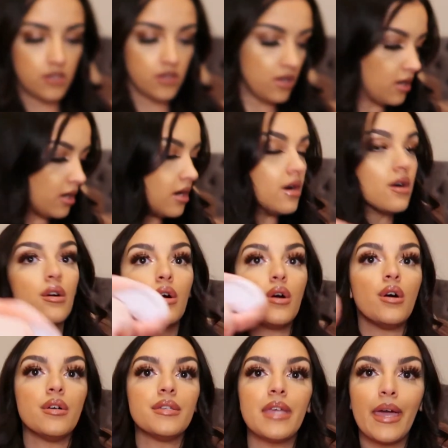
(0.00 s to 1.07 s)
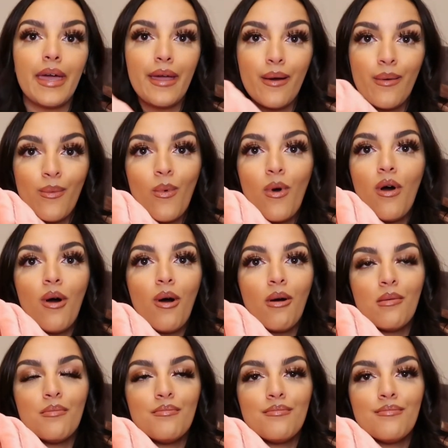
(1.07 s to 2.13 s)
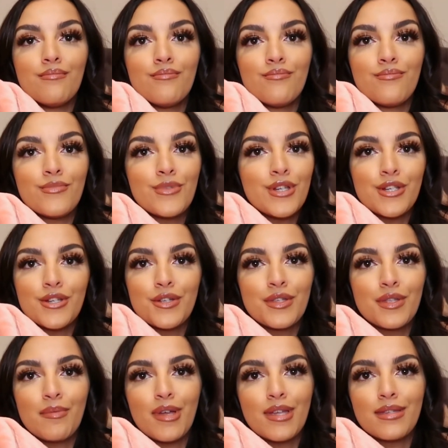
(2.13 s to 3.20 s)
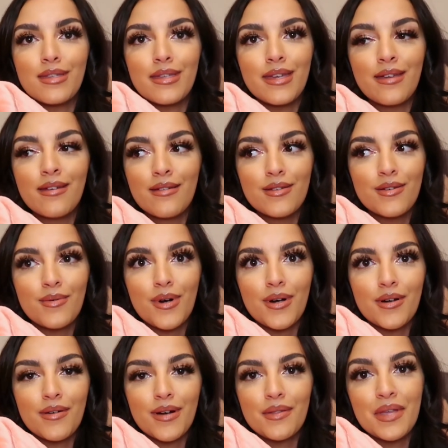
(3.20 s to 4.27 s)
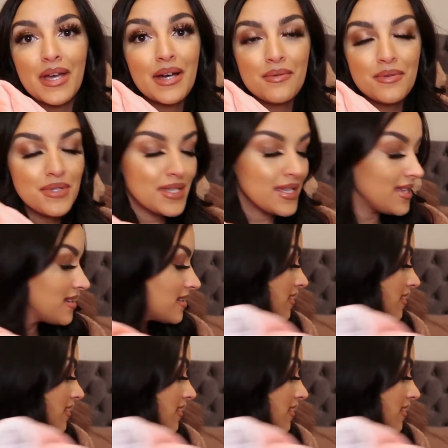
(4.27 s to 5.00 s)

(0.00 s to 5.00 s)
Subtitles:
so cozy and warm. It's just the best thing to walk around the house in.